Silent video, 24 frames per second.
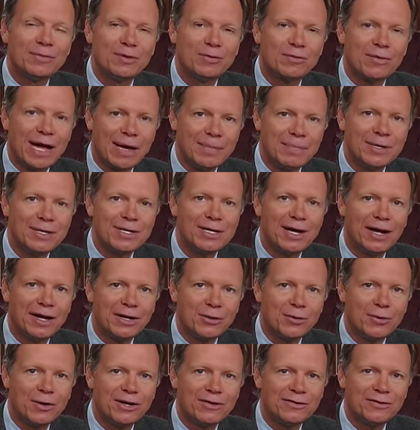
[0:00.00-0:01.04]
the rapid
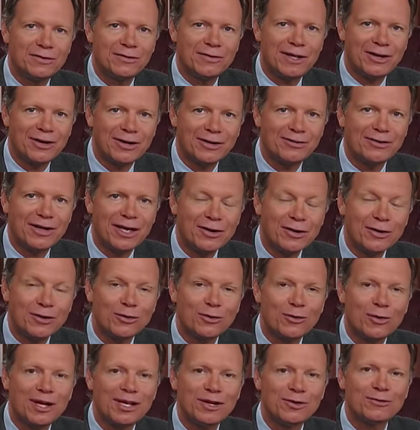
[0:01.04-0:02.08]
conquest of Alexander the
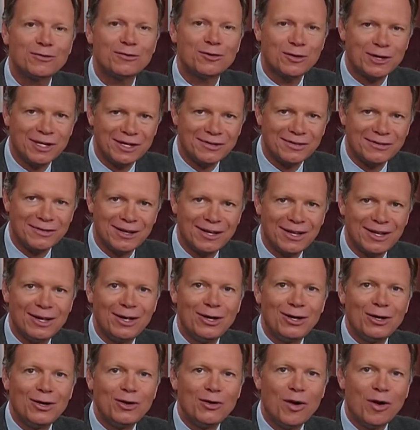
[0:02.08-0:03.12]
Great of Greece,
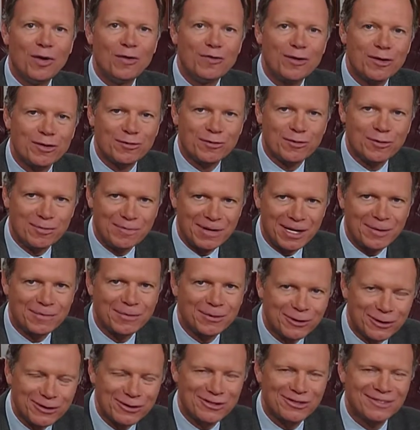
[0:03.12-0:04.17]
who overthrew the Medo
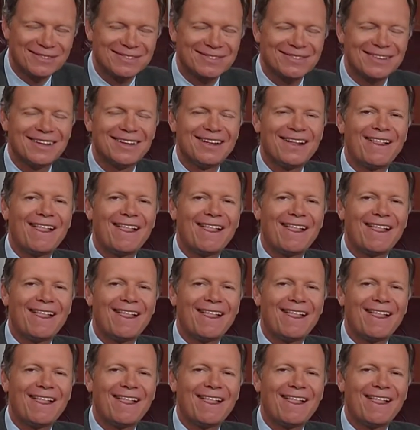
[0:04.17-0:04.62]
Persians.